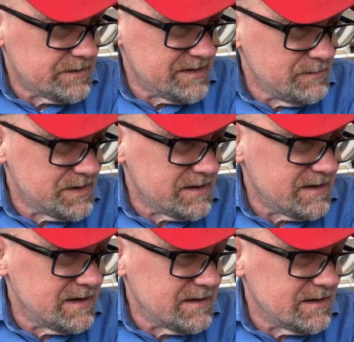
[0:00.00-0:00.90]
seems to
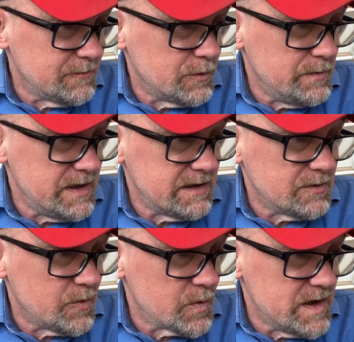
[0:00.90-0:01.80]
think that it will be
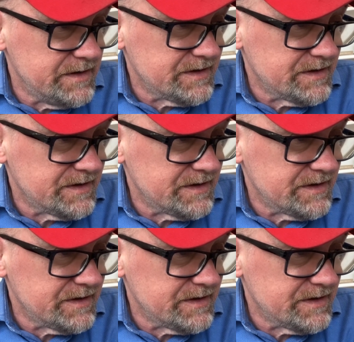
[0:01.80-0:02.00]
in Greece.